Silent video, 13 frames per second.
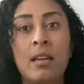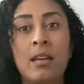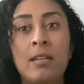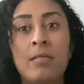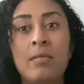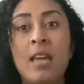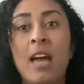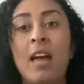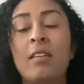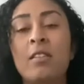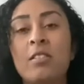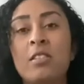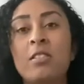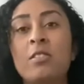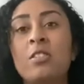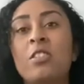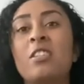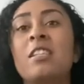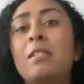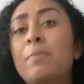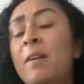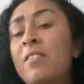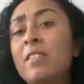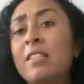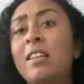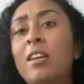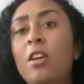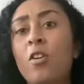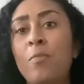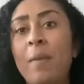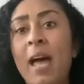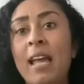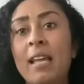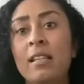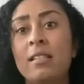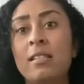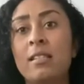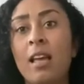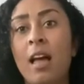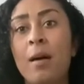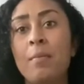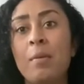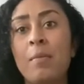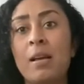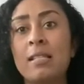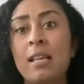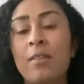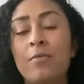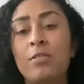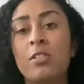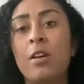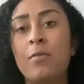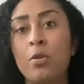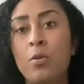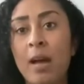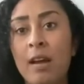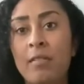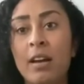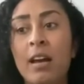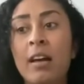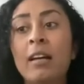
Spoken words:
yeah, experiencing a lot of pains in my cervical area.